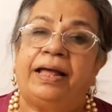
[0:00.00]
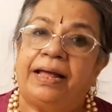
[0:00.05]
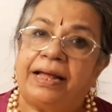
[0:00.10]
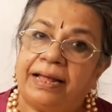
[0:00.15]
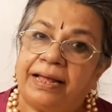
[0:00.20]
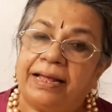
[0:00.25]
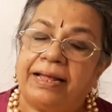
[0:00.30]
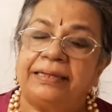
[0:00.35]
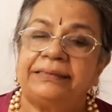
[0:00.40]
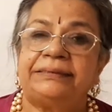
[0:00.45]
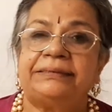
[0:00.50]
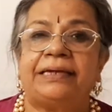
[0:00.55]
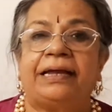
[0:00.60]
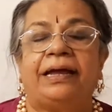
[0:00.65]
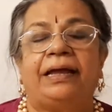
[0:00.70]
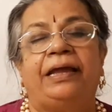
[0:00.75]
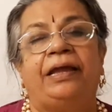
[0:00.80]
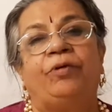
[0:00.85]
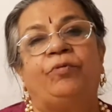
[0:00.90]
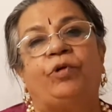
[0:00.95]
As
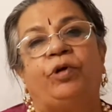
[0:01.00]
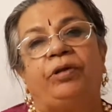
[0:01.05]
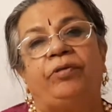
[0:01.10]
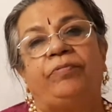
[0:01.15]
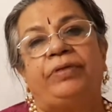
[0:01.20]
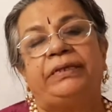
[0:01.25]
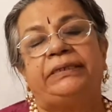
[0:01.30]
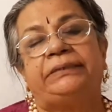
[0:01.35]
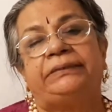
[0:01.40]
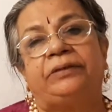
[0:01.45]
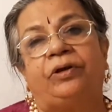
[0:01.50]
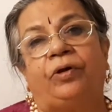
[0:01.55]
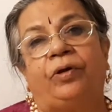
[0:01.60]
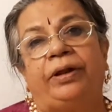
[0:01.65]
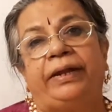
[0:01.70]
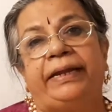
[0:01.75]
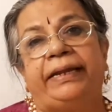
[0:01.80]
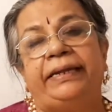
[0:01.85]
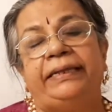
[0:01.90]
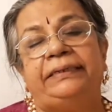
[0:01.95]
I have
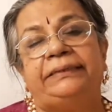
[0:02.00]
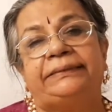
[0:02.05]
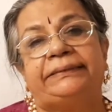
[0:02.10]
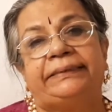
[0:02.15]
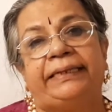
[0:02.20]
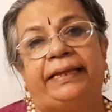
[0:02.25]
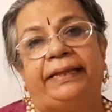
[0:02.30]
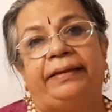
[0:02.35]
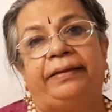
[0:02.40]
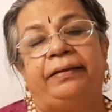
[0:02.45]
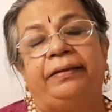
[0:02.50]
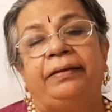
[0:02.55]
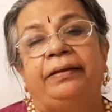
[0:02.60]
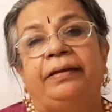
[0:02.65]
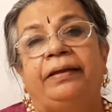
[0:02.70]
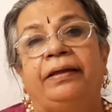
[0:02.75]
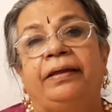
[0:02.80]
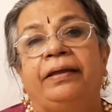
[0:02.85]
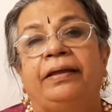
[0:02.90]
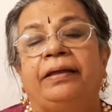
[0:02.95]
already said,
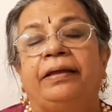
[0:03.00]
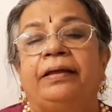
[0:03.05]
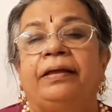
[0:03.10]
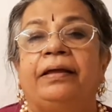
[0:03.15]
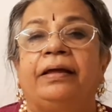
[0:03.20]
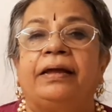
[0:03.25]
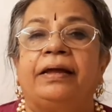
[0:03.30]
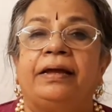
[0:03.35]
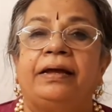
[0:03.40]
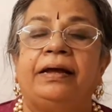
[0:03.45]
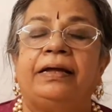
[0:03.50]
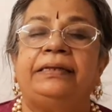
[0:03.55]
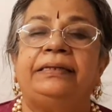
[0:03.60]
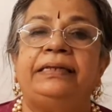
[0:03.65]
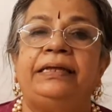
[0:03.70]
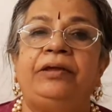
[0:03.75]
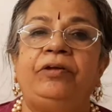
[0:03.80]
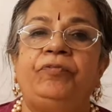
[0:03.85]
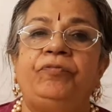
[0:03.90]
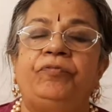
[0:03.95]

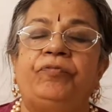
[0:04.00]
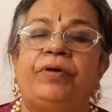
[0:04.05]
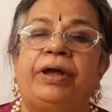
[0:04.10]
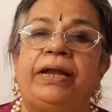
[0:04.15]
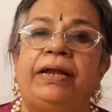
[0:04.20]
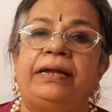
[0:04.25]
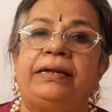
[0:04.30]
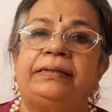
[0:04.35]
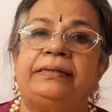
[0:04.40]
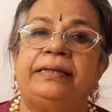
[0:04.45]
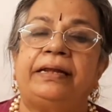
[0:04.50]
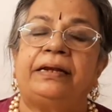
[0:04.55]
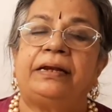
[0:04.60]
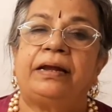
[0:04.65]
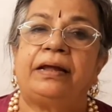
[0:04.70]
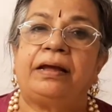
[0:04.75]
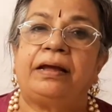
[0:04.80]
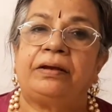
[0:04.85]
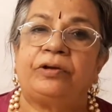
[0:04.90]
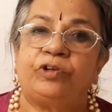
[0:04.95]
Gandhi felt
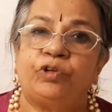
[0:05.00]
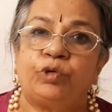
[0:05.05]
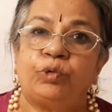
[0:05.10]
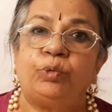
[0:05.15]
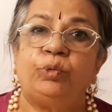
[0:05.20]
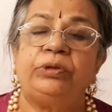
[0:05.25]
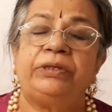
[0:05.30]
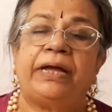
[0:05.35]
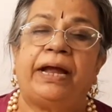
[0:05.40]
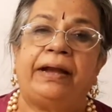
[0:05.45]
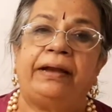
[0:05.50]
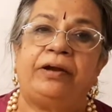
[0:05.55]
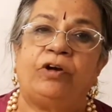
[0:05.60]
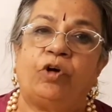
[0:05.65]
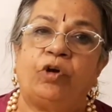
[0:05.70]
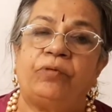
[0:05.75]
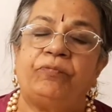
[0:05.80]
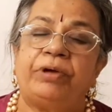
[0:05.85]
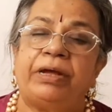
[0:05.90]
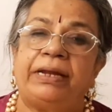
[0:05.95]
that truth and
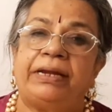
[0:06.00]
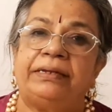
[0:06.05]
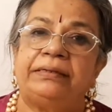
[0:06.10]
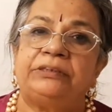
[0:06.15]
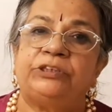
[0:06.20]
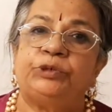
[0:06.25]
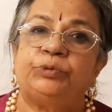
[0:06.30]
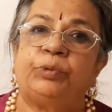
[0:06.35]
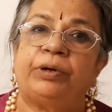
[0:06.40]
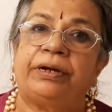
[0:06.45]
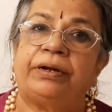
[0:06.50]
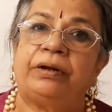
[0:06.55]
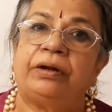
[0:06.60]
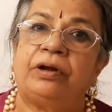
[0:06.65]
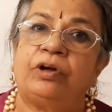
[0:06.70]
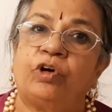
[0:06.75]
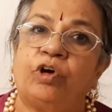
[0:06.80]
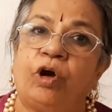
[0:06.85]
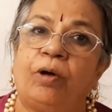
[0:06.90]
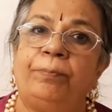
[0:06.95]
non-violence were
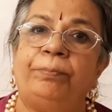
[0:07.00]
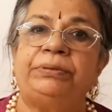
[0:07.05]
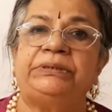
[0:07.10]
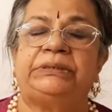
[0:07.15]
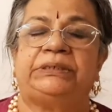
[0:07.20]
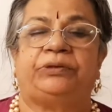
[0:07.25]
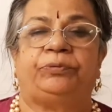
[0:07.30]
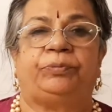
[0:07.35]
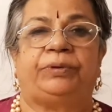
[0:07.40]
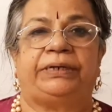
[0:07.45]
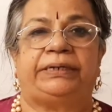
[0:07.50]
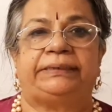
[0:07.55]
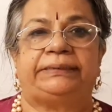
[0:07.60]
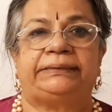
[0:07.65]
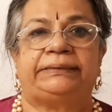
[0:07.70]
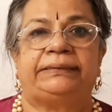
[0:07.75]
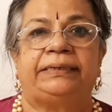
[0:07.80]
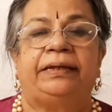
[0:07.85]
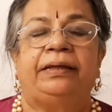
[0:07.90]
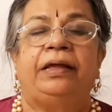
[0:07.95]
composite
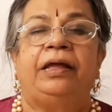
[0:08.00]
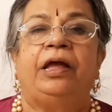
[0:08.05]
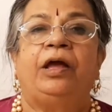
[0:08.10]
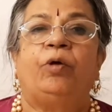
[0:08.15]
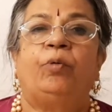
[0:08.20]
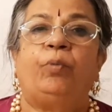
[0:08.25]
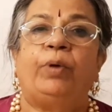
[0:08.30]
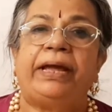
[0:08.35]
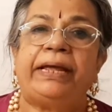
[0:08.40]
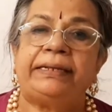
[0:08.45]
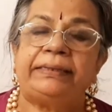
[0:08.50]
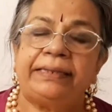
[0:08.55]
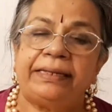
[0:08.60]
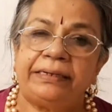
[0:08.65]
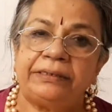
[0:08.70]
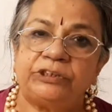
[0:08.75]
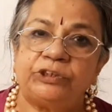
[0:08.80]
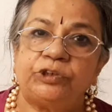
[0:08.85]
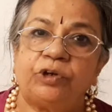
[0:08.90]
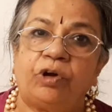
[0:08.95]
words. Where there
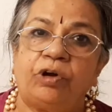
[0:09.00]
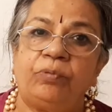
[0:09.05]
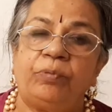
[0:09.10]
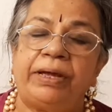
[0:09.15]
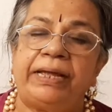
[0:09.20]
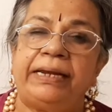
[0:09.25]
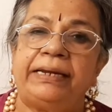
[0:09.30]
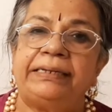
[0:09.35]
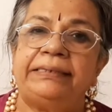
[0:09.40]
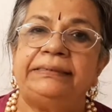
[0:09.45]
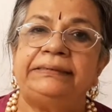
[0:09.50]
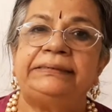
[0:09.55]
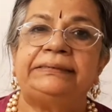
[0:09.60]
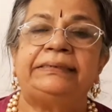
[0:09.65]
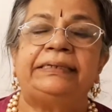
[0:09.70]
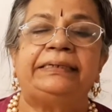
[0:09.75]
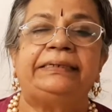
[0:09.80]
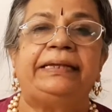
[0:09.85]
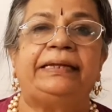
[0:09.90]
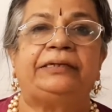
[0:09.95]
is
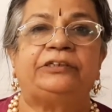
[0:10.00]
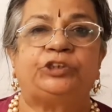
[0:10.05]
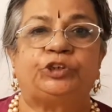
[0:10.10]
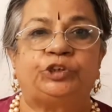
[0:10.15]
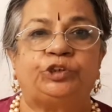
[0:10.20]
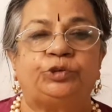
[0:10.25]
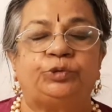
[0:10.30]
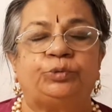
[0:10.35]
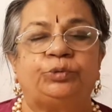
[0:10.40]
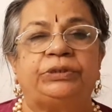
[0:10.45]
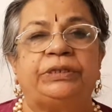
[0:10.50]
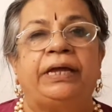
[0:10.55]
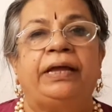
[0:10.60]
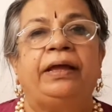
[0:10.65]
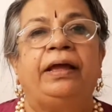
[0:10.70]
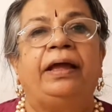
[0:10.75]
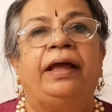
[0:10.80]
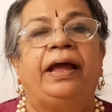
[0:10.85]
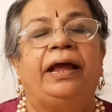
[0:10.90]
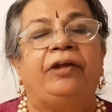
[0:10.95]
non-violence, there is truth.
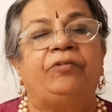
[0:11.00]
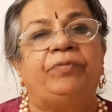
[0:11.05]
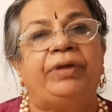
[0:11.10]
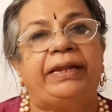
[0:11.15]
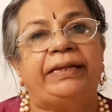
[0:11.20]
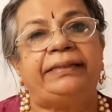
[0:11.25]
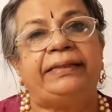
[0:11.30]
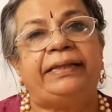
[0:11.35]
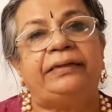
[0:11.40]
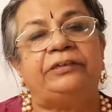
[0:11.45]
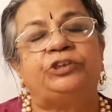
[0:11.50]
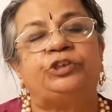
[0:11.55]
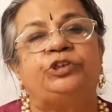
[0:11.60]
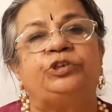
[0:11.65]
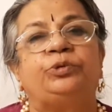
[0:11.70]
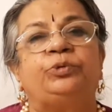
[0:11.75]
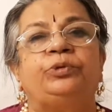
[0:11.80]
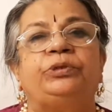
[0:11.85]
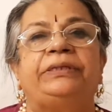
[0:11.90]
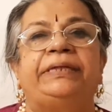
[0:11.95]
And where there is
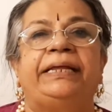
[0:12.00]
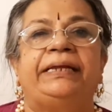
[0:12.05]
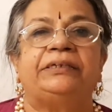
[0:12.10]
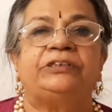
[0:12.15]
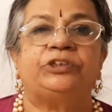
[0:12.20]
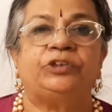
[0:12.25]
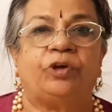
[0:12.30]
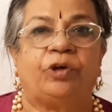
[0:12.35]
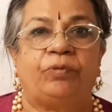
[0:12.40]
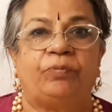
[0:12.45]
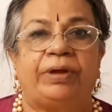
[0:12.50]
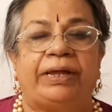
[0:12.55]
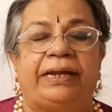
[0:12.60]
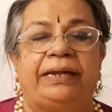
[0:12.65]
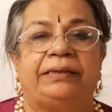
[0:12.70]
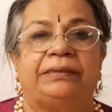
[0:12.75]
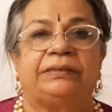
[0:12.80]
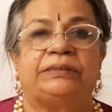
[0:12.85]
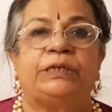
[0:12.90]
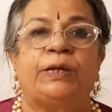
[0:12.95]
truth, there is
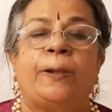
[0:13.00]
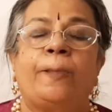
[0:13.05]
non-violence.